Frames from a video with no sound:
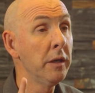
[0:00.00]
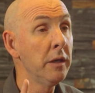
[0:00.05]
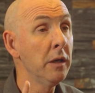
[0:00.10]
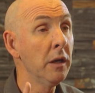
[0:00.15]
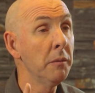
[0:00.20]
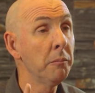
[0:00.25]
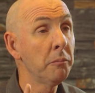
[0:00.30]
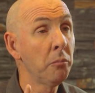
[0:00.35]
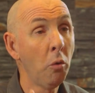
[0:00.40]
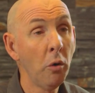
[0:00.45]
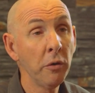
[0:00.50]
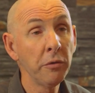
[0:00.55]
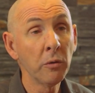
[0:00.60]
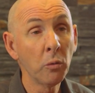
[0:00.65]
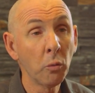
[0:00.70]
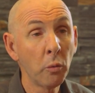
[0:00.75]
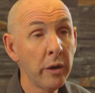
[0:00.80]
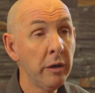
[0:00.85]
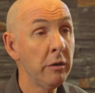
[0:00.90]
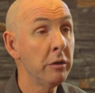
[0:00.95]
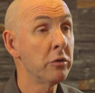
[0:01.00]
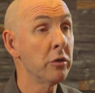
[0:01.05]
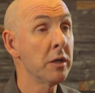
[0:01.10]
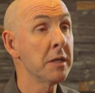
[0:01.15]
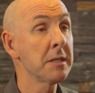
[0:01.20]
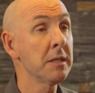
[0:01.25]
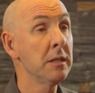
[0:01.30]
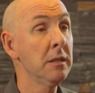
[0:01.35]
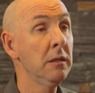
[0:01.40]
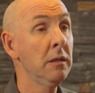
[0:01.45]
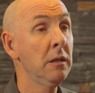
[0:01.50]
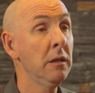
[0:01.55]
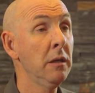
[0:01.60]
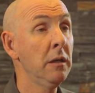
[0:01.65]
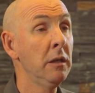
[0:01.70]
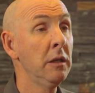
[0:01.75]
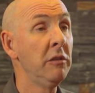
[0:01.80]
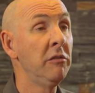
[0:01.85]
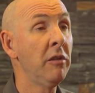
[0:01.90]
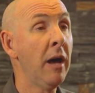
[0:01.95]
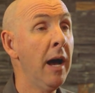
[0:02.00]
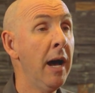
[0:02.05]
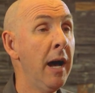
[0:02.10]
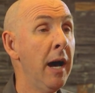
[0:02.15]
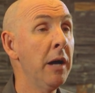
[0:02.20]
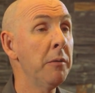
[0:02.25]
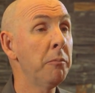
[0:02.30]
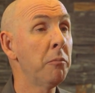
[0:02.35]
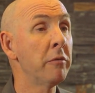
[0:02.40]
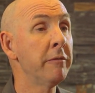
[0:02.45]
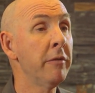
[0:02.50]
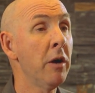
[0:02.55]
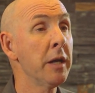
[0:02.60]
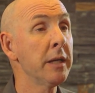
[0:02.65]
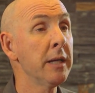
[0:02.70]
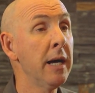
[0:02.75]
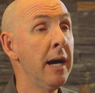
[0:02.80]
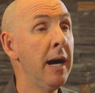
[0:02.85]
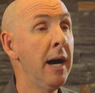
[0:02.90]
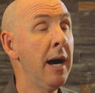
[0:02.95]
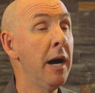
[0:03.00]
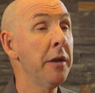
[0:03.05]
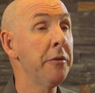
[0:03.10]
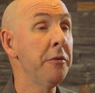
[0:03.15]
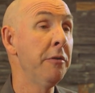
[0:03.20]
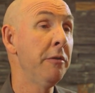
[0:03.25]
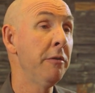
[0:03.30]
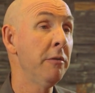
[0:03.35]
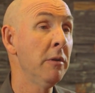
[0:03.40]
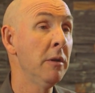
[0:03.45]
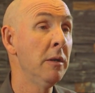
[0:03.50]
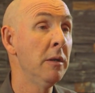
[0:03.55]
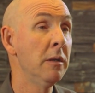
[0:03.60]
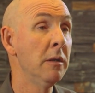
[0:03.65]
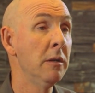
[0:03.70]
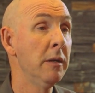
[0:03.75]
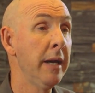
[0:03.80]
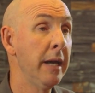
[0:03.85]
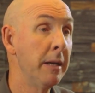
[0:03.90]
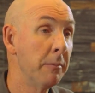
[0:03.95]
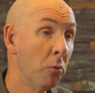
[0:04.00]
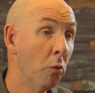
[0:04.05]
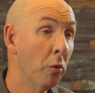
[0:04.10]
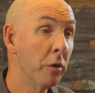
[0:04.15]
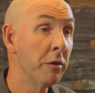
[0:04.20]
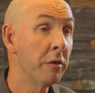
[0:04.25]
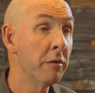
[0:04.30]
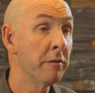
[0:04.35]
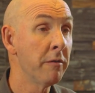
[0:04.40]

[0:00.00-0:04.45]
The point that we're addressing is providing a hardened endpoint